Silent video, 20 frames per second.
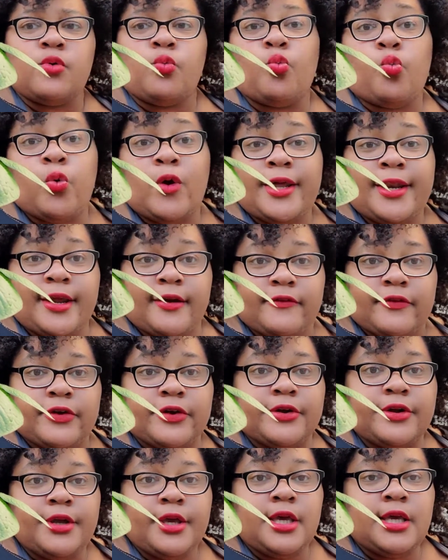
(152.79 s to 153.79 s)

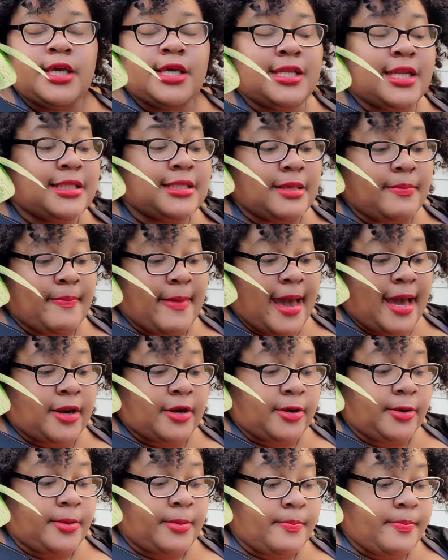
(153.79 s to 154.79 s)
whatever, it doesn't
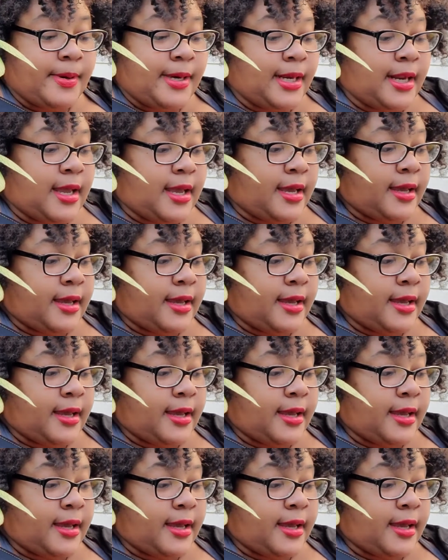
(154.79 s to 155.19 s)
matter. But